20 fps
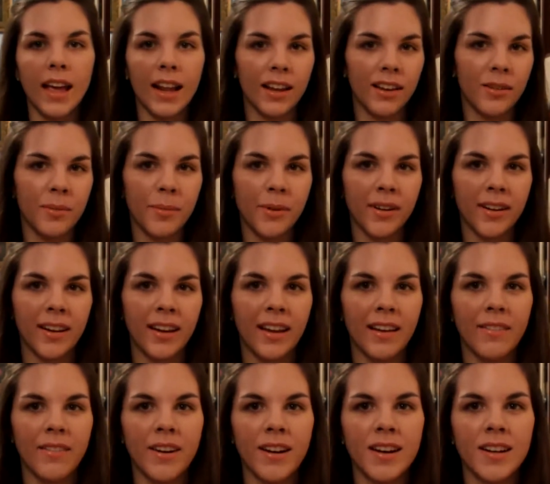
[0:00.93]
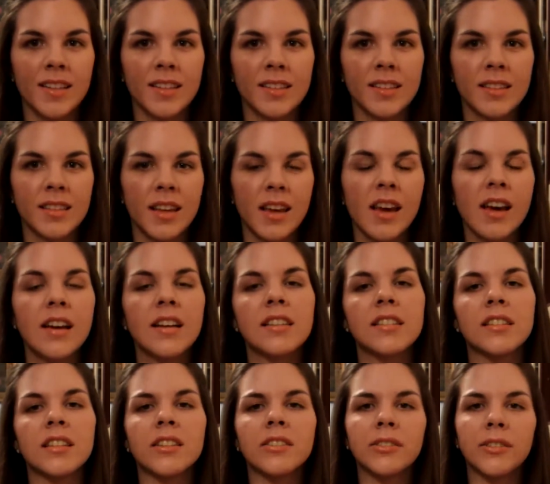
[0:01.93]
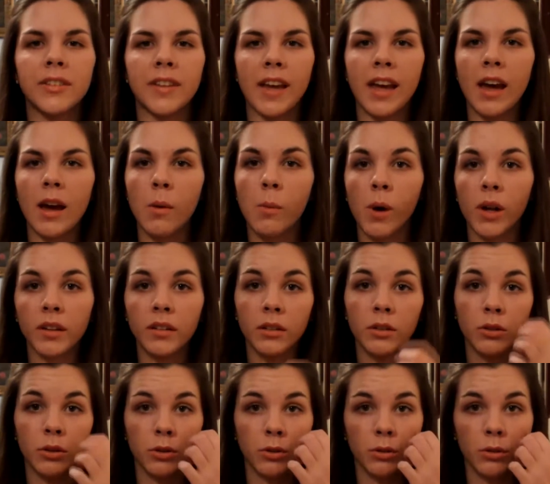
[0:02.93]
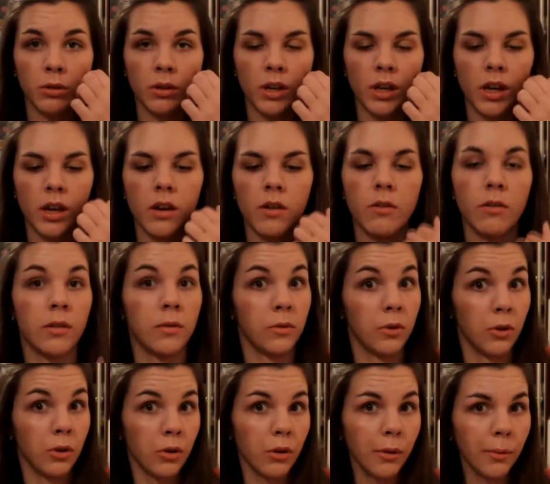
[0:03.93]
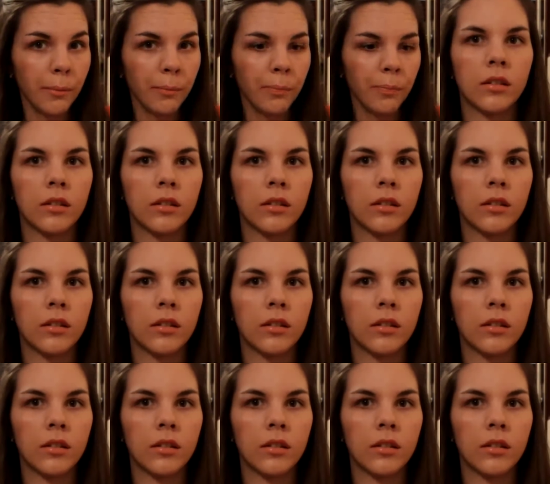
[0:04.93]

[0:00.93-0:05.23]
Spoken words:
Hello book lovers! So today I wanted to do a review.